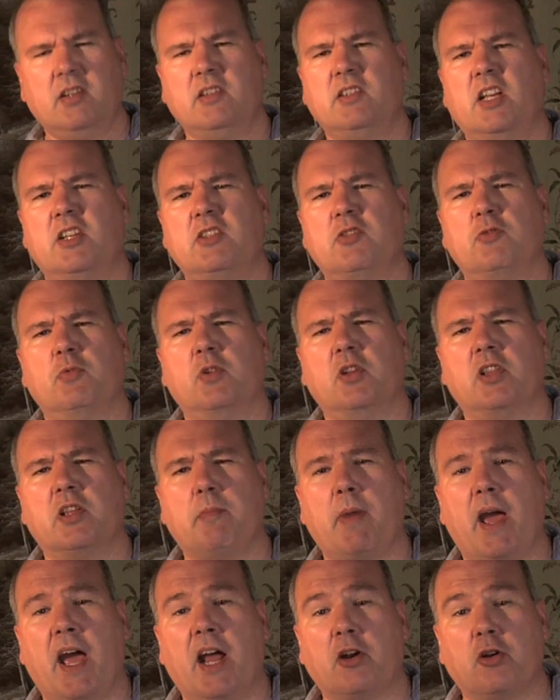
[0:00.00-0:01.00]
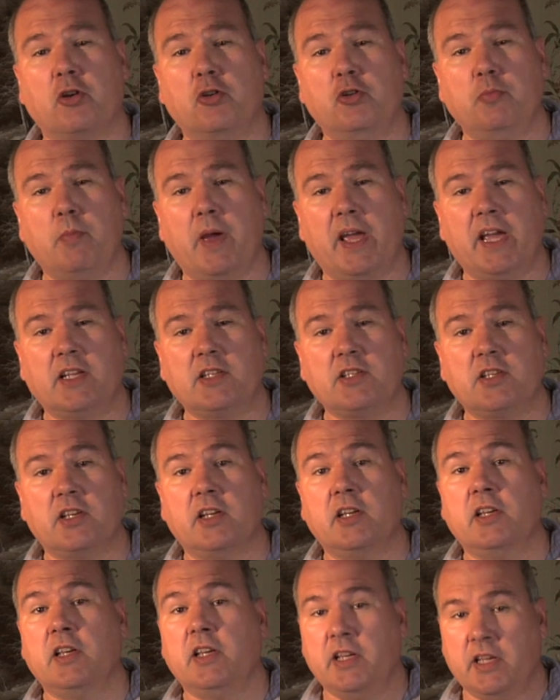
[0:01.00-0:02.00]
Doesn't really matter who makes
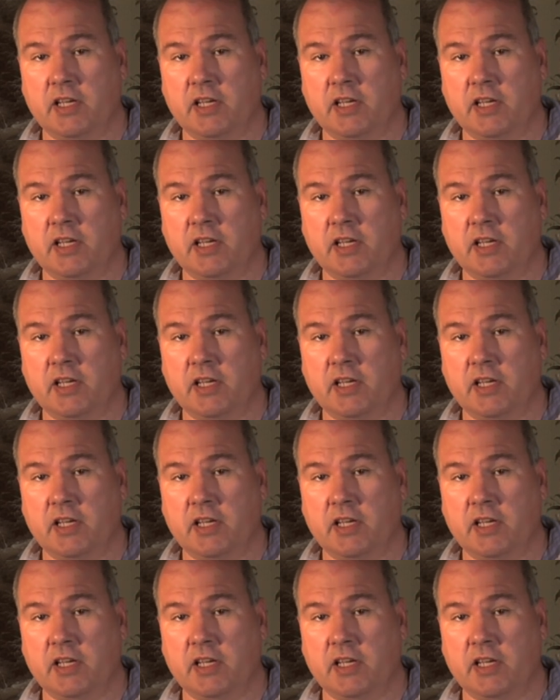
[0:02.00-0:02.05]
it,